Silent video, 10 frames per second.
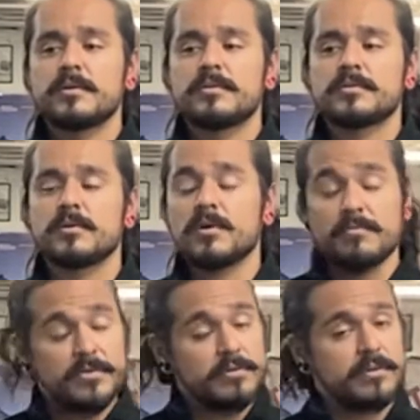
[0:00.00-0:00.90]
So
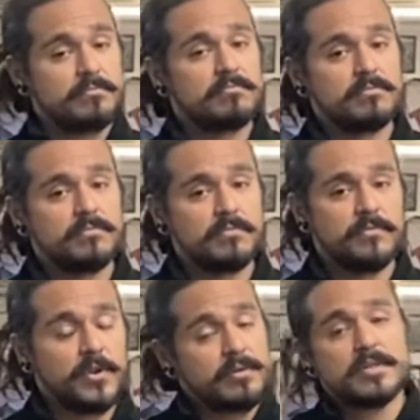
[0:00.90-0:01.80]
I'm very,
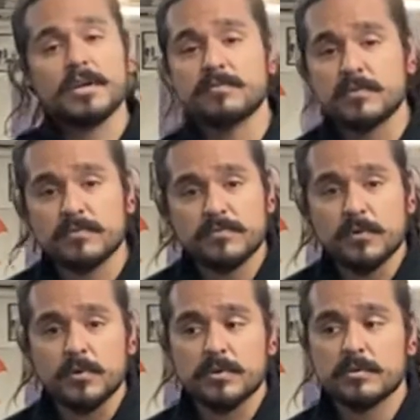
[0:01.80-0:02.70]
very thankful
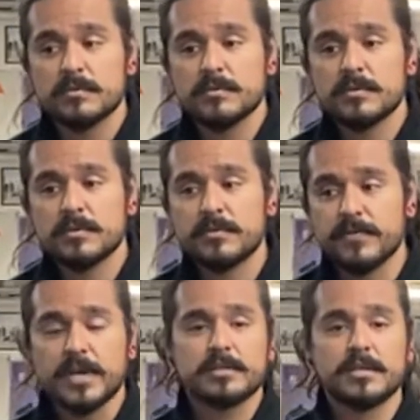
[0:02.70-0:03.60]
for the
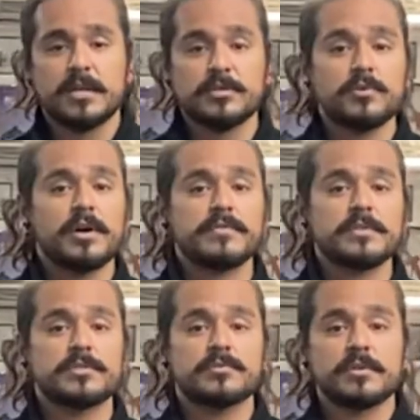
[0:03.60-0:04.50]
fact that I do have an
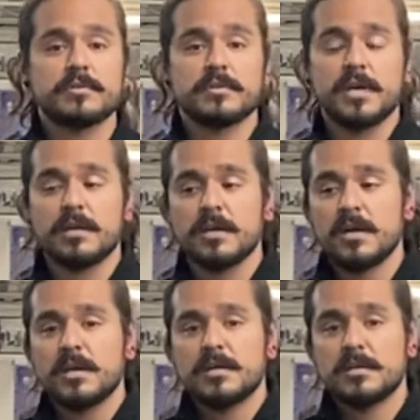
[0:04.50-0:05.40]
instructor that
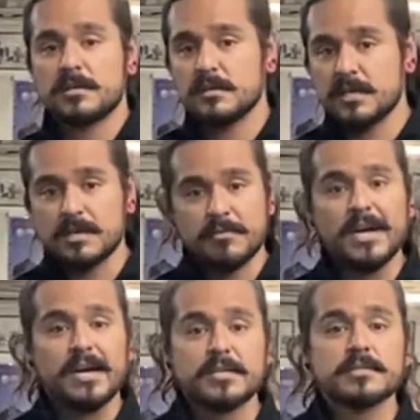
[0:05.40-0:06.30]
can kick my
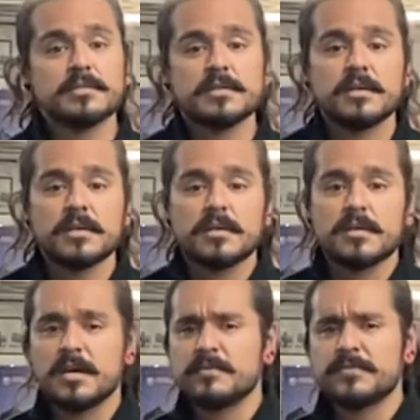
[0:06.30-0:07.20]
ass,
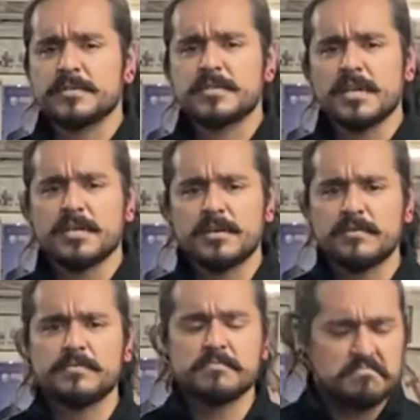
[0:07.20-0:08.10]
not for the sake
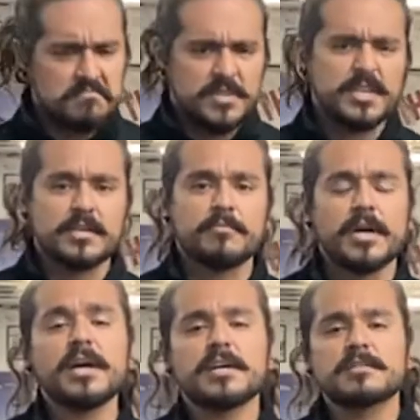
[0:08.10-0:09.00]
of kicking my
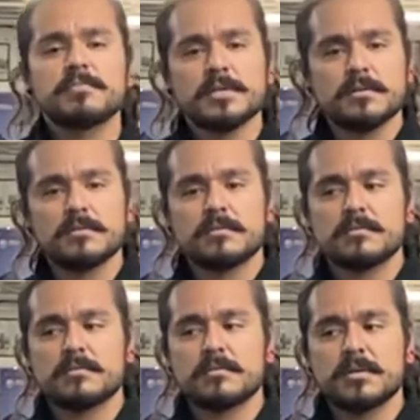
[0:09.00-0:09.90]
ass, but
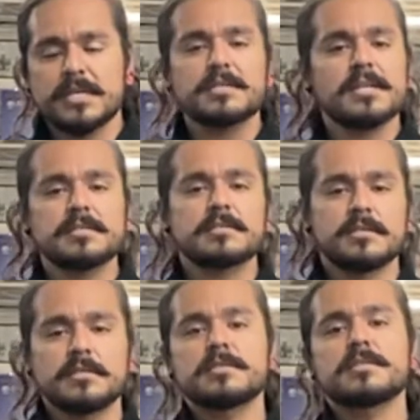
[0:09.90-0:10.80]
as a lesson
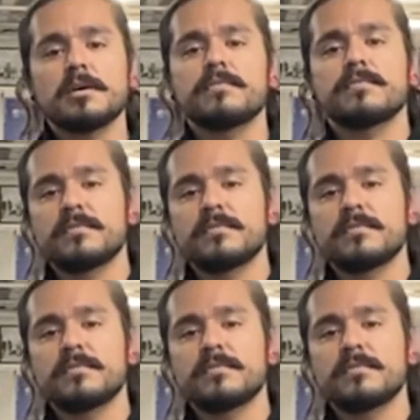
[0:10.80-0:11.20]
in itself.